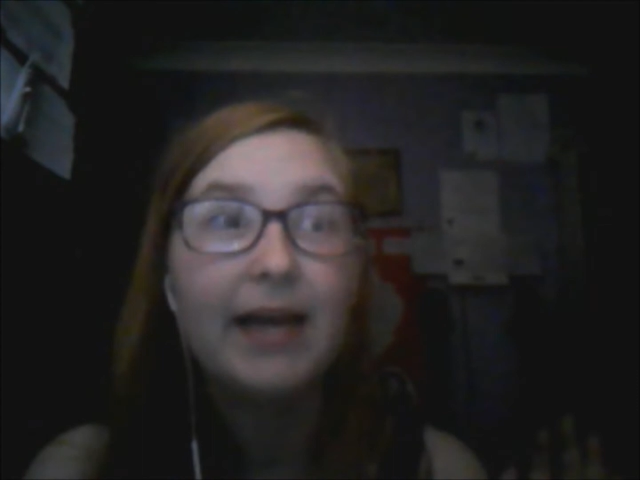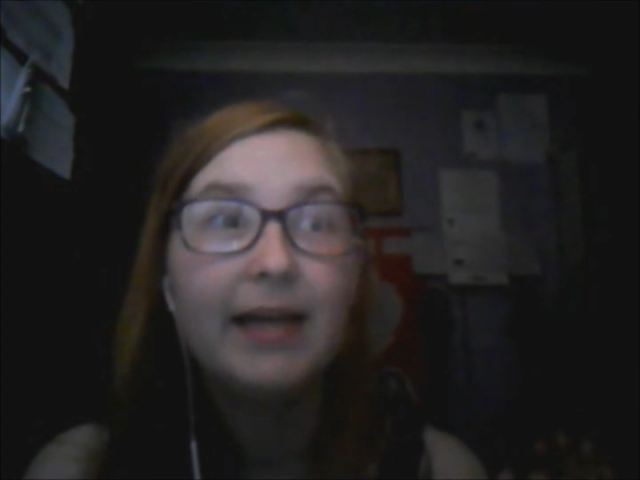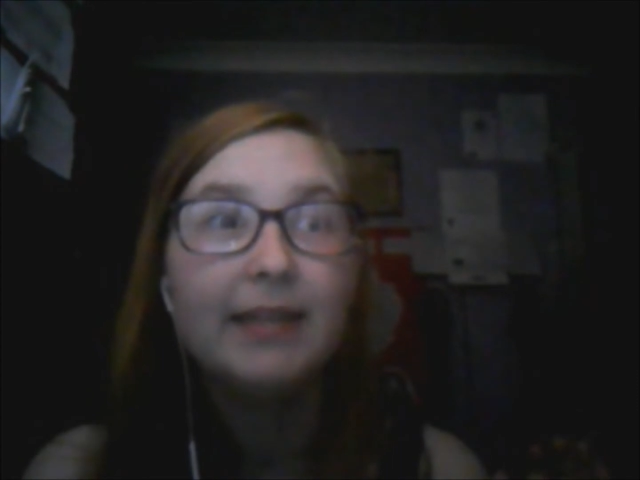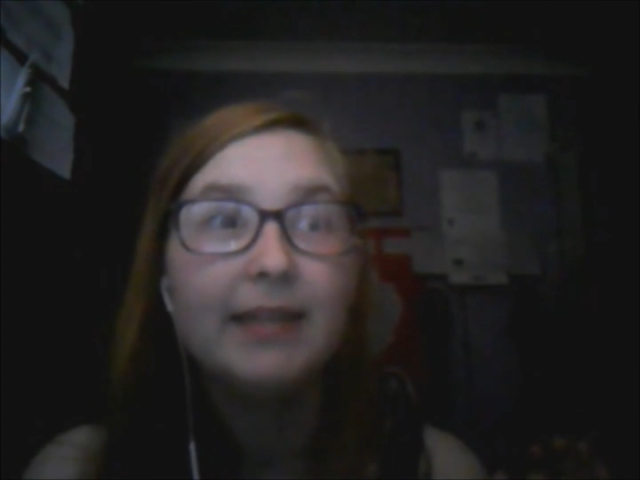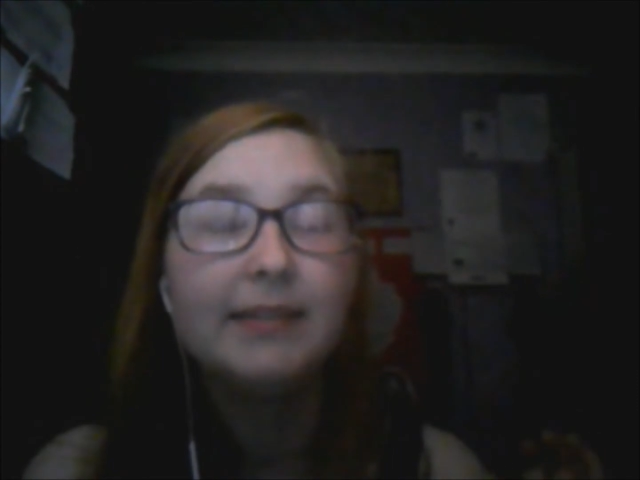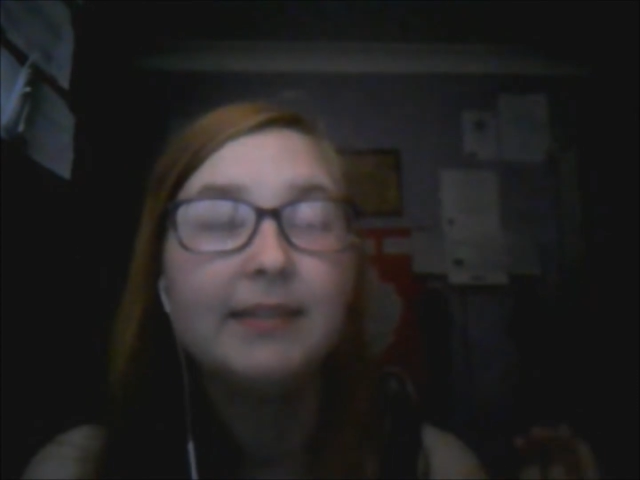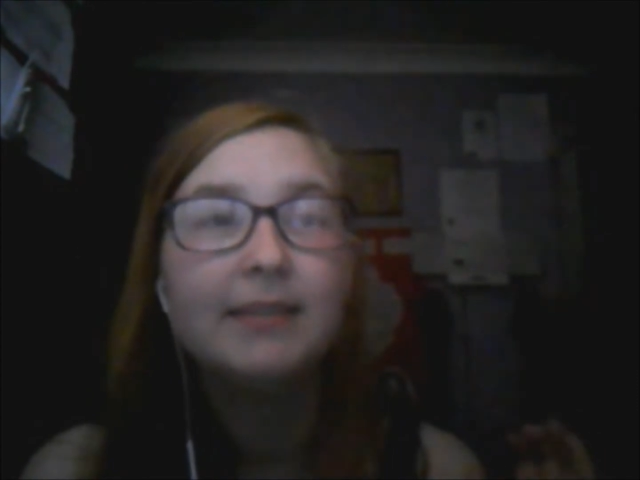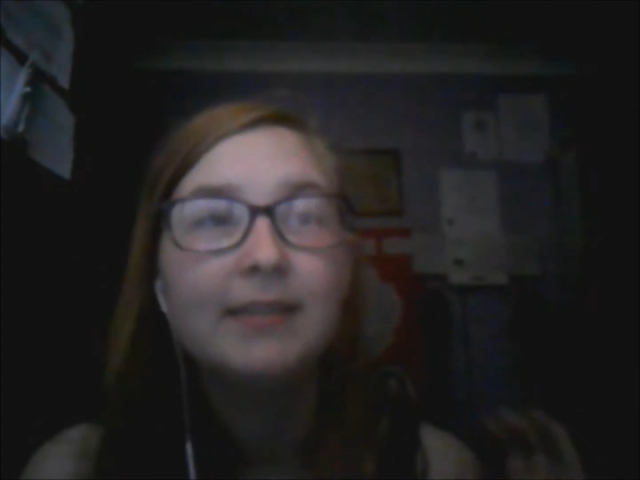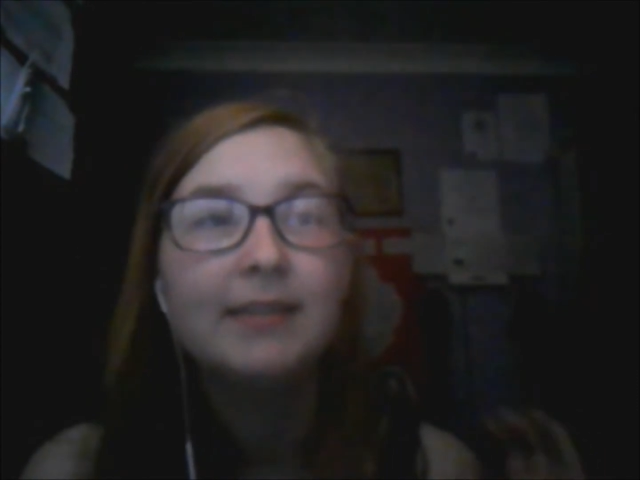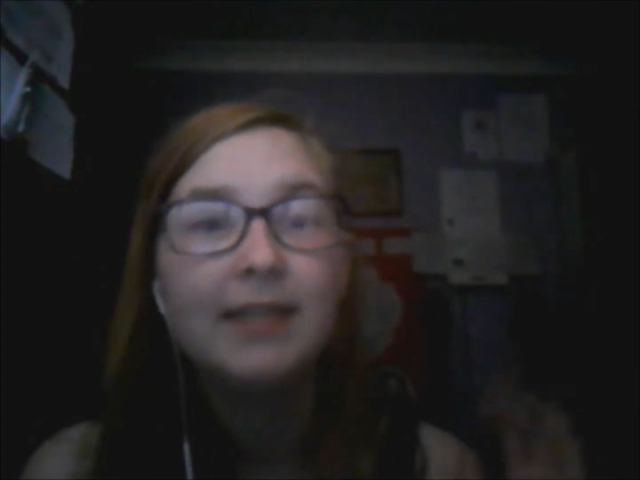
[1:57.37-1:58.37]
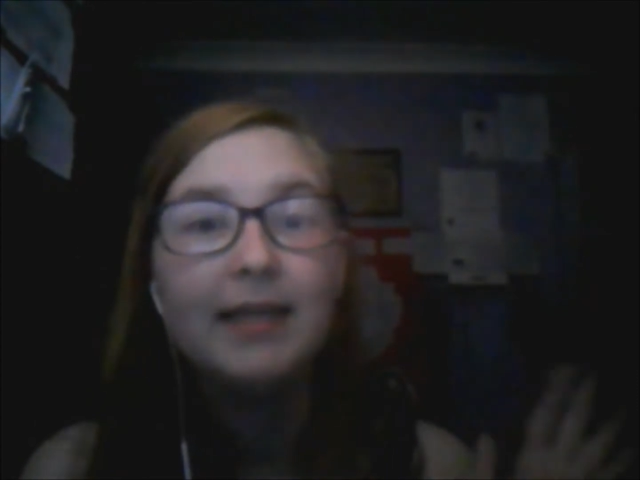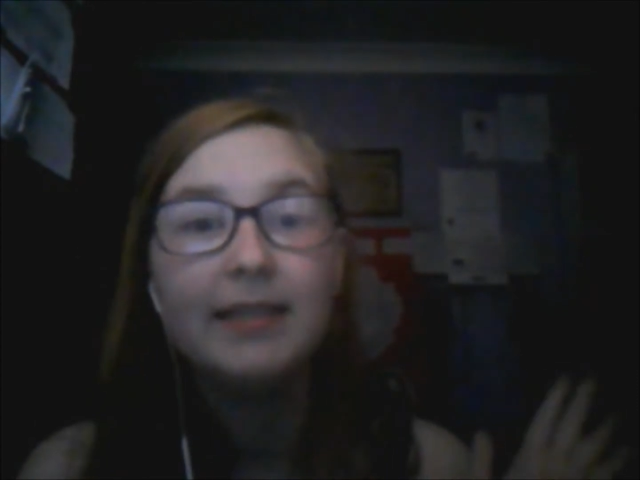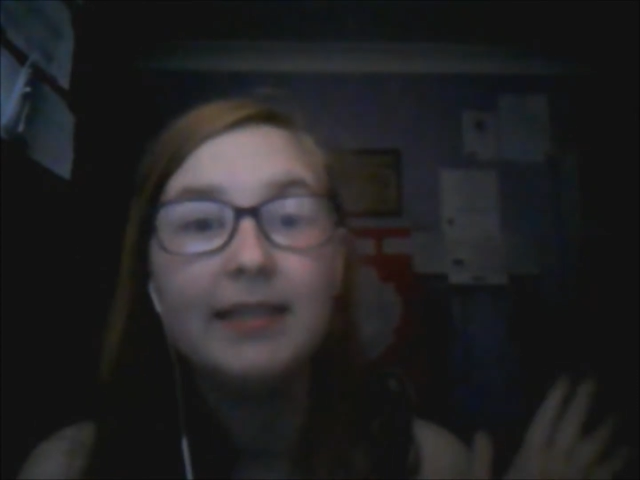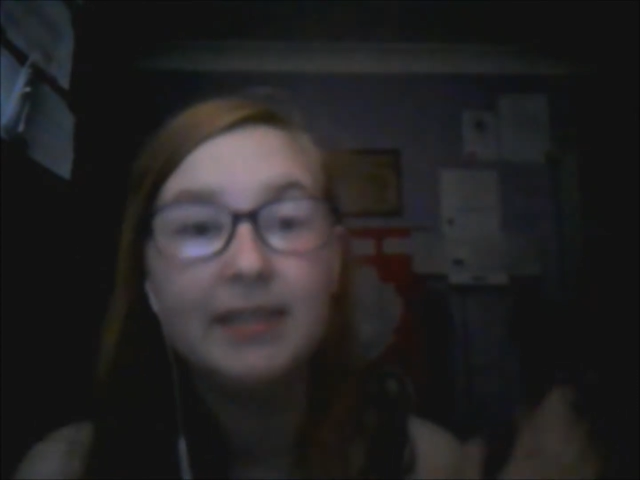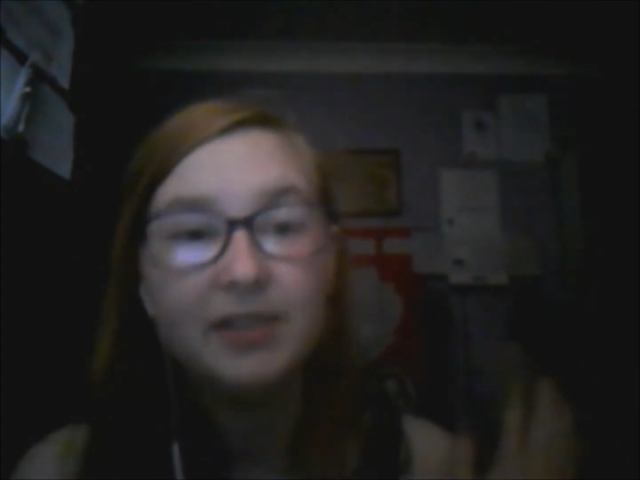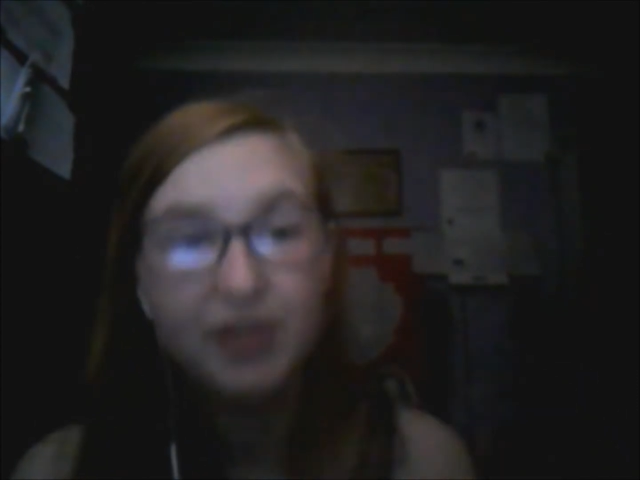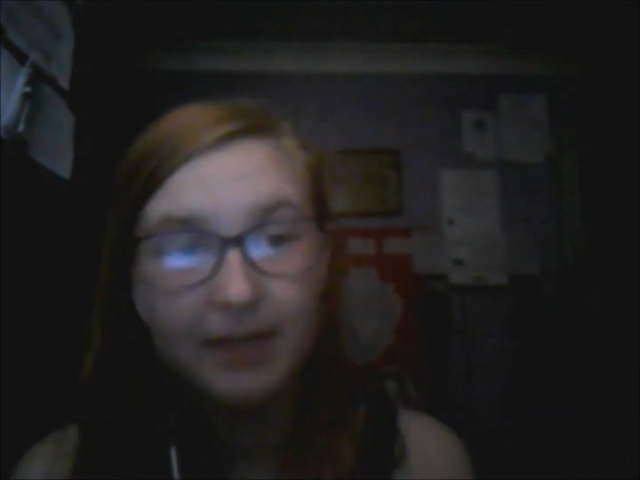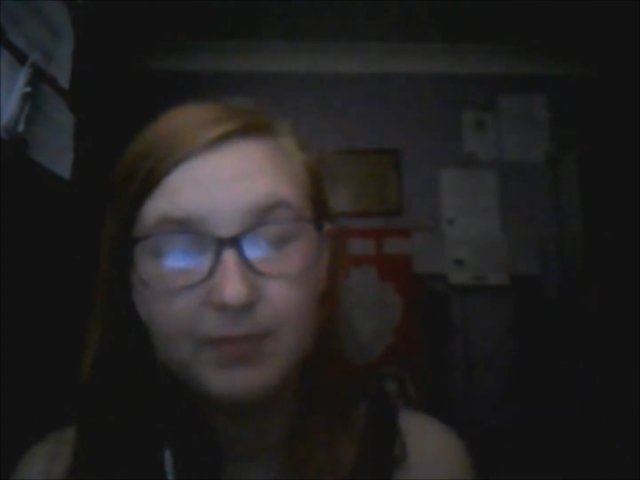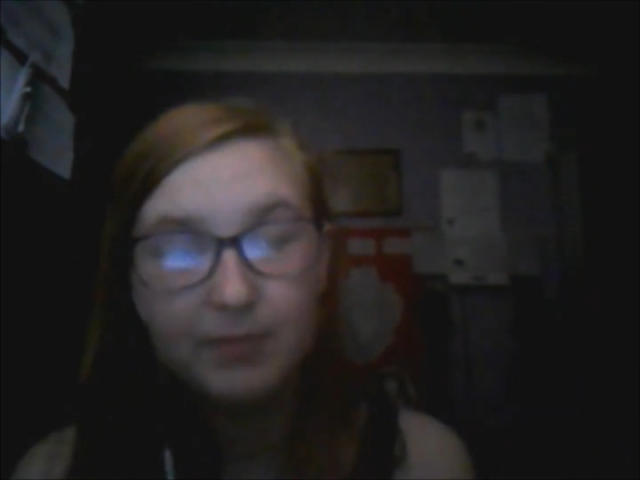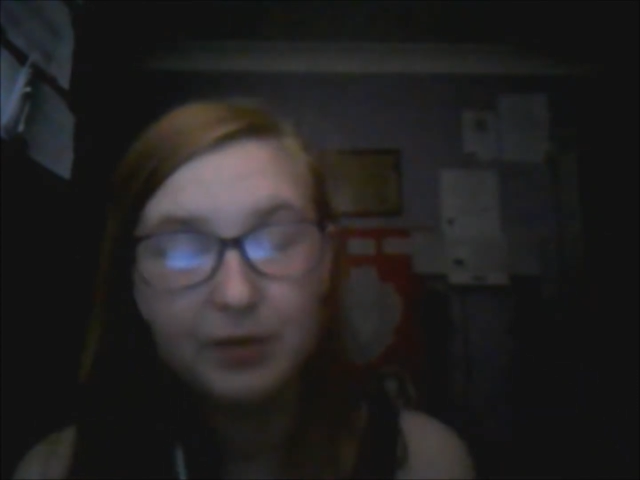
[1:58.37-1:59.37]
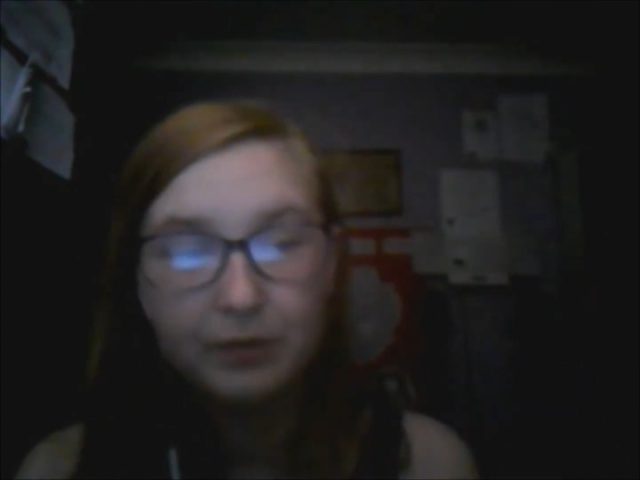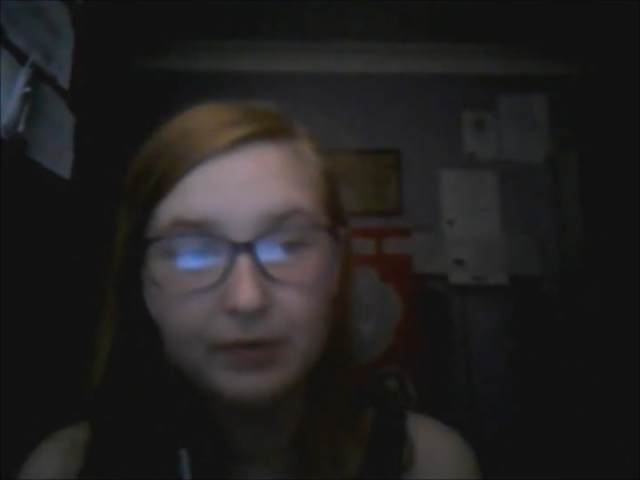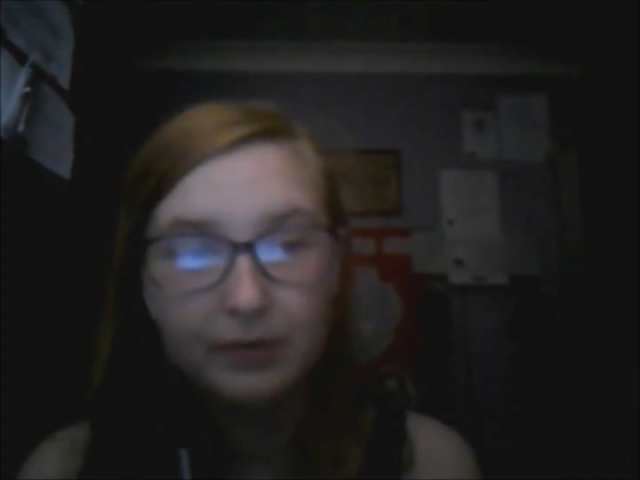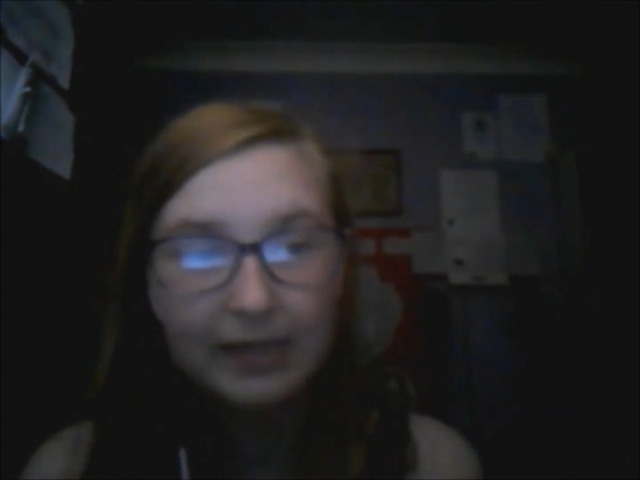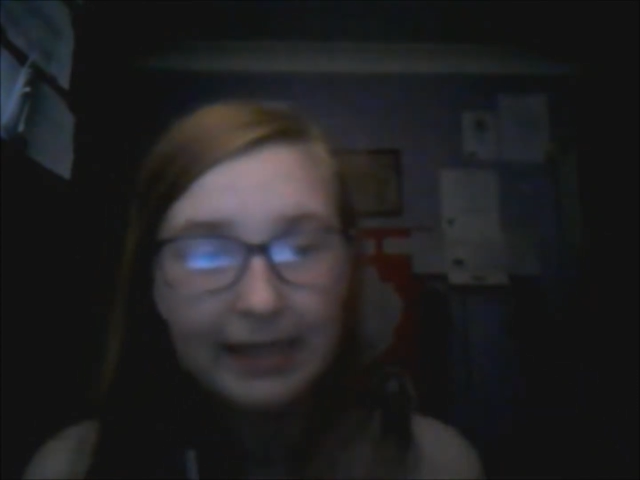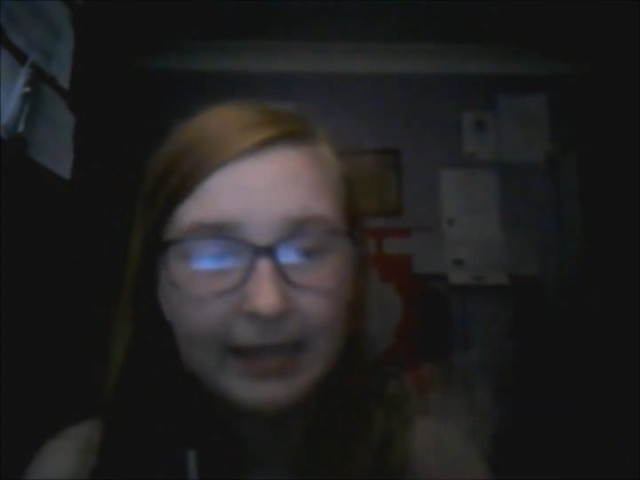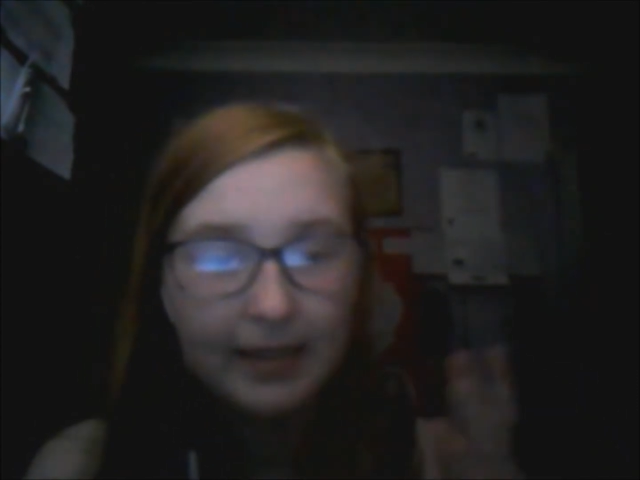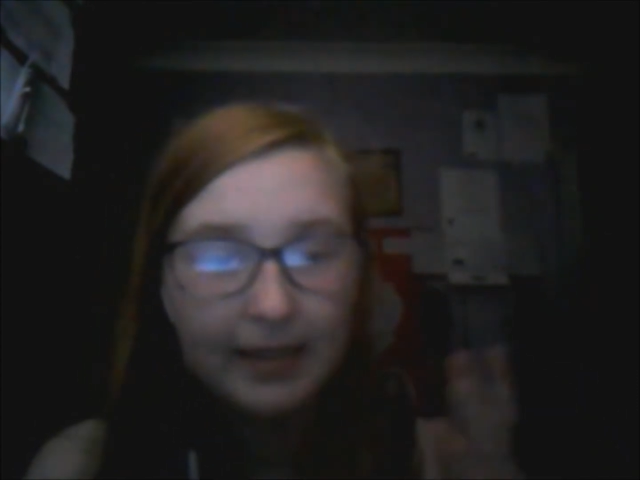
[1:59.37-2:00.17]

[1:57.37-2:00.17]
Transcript: and as James calls it,